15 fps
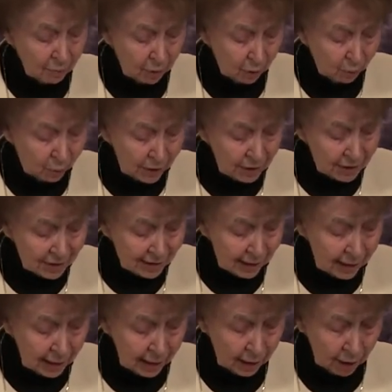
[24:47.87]
But we
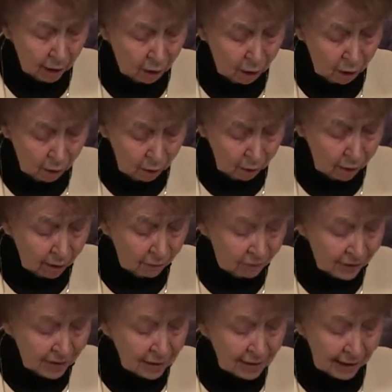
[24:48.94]
see in all
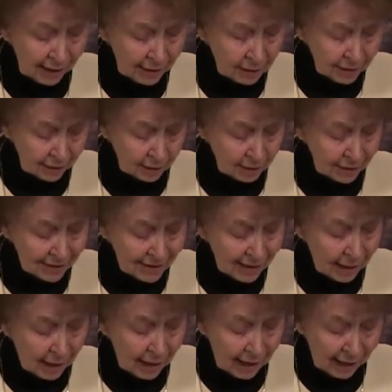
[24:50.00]
of these lessons,
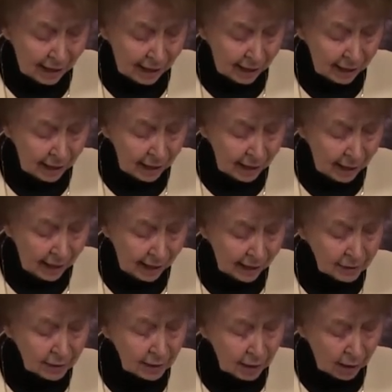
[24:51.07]
and
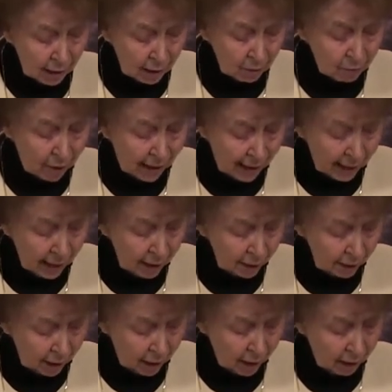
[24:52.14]
has come
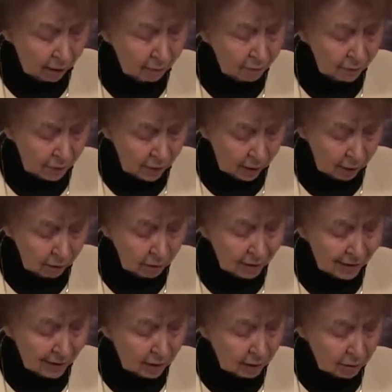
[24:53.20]
out of the
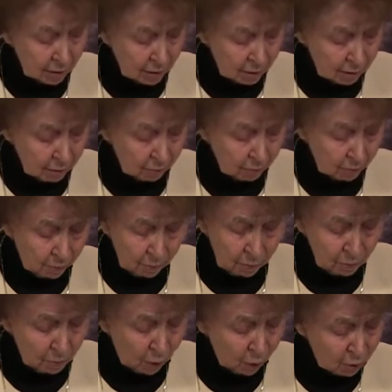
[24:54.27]

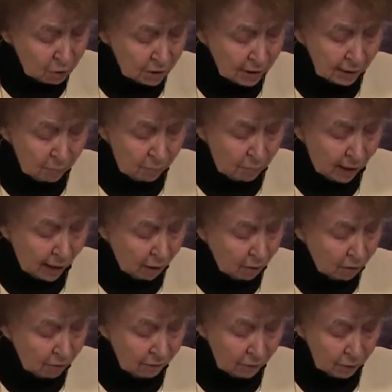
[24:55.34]
most
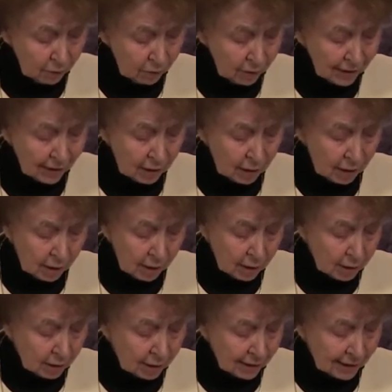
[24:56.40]
powerful
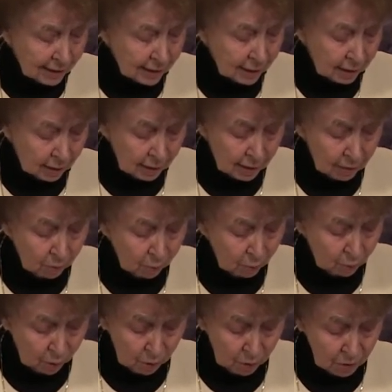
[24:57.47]

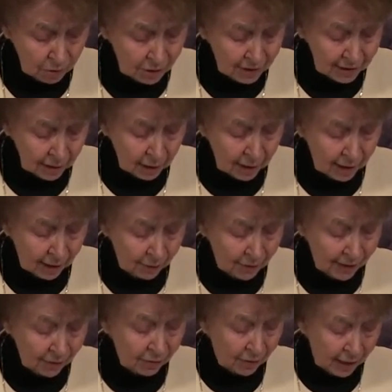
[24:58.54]
words
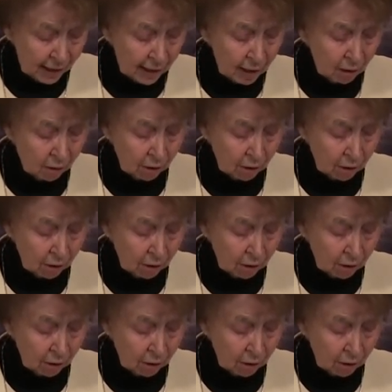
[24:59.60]
that they